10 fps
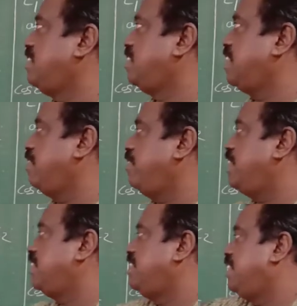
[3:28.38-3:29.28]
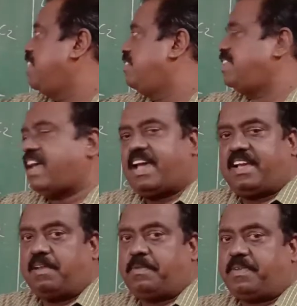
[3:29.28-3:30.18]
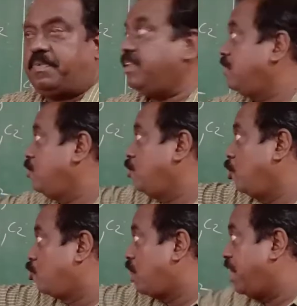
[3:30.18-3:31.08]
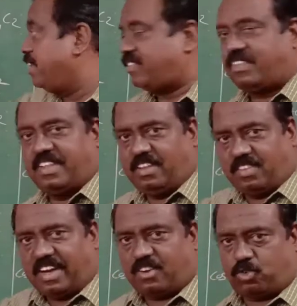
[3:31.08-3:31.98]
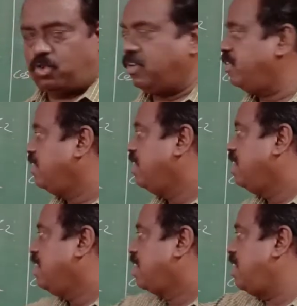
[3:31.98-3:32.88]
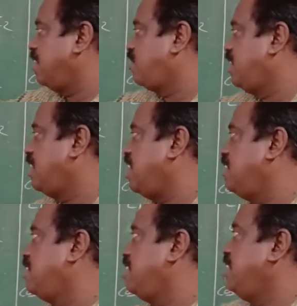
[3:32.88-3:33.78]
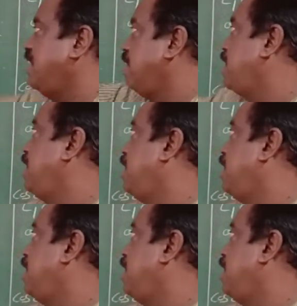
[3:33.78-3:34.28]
theta, where theta is the angle between those lines. That is understood. Cos theta is A1,